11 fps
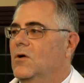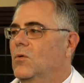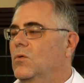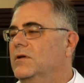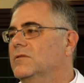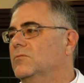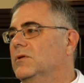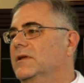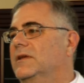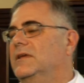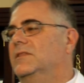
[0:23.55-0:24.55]
One of the
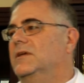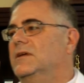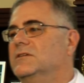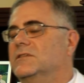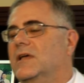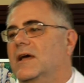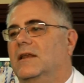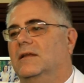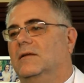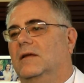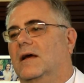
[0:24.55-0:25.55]
really neat things that
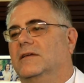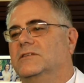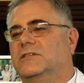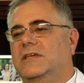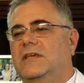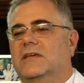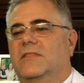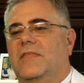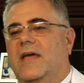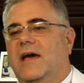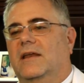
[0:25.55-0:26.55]
I see
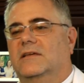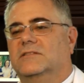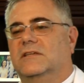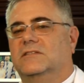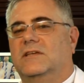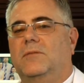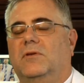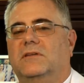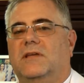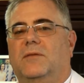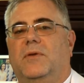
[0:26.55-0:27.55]
in that is that it's able to
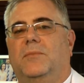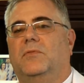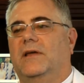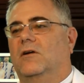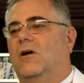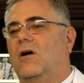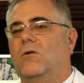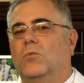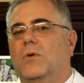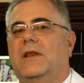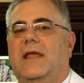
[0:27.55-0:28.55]
take people that are
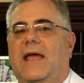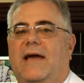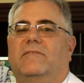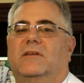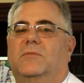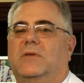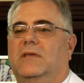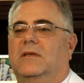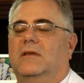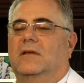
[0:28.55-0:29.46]
already having to be